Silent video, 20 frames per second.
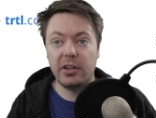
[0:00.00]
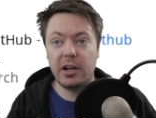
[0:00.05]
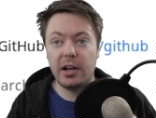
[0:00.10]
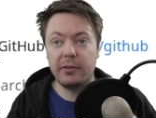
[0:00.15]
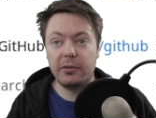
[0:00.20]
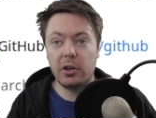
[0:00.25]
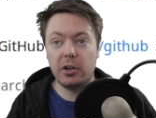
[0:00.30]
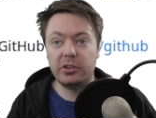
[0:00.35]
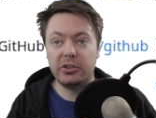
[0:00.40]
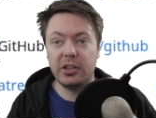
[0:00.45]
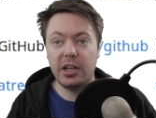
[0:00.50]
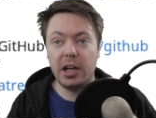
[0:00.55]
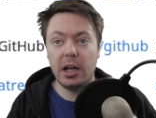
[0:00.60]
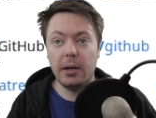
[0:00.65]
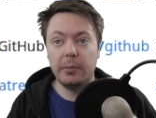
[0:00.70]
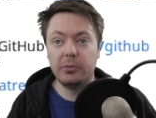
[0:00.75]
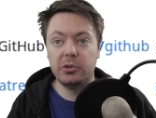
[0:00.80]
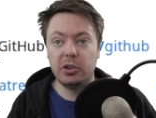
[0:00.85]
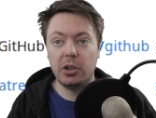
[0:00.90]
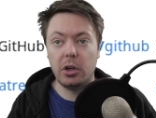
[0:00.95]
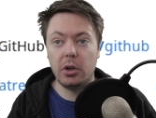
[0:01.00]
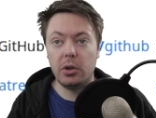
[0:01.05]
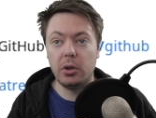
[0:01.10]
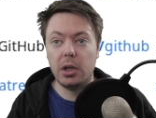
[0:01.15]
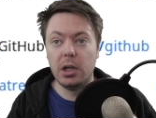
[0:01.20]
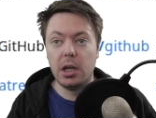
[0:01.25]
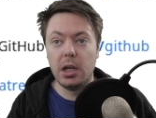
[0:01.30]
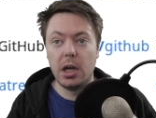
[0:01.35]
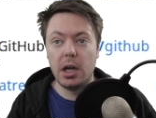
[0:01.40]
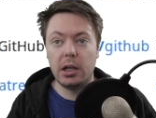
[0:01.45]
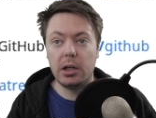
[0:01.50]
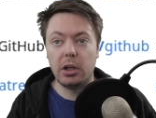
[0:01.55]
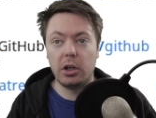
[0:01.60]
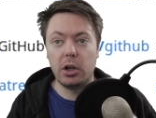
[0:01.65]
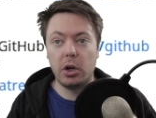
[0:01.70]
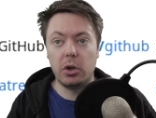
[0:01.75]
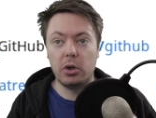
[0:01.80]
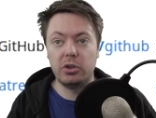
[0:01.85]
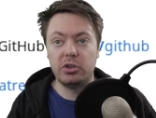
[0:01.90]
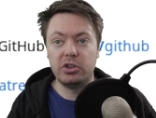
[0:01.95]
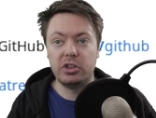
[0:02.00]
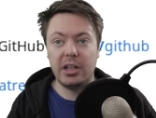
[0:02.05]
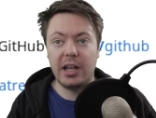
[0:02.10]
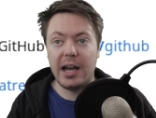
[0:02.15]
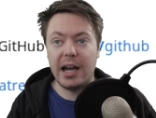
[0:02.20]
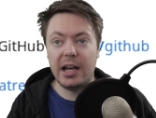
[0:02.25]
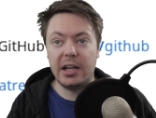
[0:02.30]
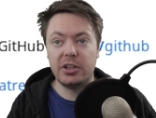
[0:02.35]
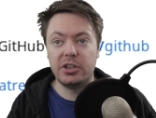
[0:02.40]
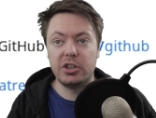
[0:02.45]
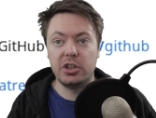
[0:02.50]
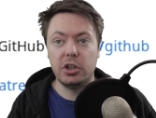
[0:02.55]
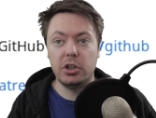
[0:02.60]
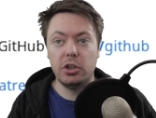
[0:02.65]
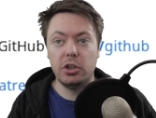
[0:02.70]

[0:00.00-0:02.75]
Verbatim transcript: that I've got set up. So I could go to slash